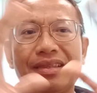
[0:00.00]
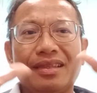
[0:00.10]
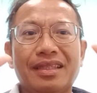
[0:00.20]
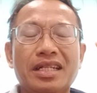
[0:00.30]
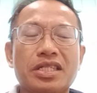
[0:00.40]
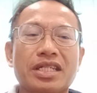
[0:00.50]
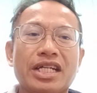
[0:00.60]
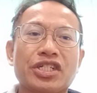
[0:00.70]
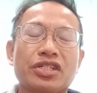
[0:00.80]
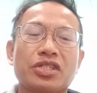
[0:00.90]
the
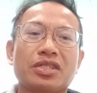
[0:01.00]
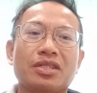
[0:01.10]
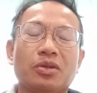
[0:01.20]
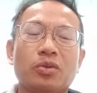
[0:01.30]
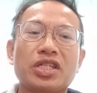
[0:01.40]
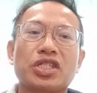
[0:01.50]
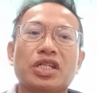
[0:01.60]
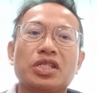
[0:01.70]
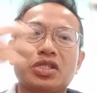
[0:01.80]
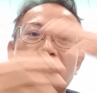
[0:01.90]
discussions
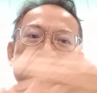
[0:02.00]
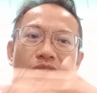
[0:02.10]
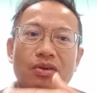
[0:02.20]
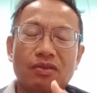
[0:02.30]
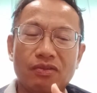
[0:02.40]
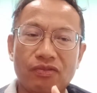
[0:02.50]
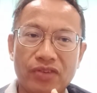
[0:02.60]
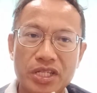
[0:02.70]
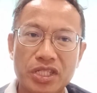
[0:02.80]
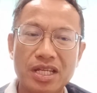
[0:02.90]
questions
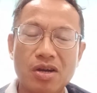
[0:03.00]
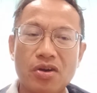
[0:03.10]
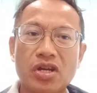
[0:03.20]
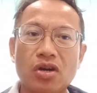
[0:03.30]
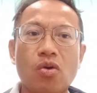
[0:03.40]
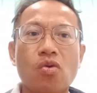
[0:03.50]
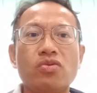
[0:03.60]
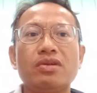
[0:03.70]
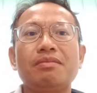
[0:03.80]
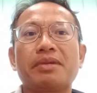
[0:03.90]
firstly on your
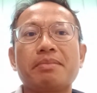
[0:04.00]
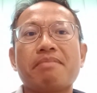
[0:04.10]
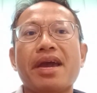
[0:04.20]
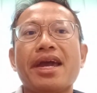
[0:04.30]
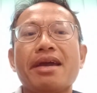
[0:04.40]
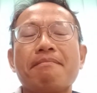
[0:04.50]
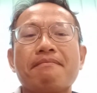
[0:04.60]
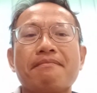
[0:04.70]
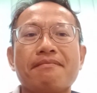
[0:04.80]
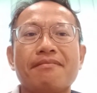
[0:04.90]
own, prepare,
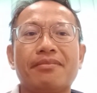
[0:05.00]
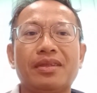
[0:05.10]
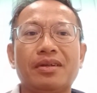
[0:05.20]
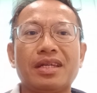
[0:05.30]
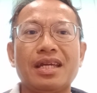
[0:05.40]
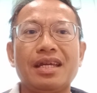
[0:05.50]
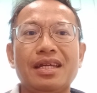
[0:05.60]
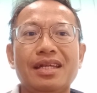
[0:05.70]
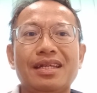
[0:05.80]
okay,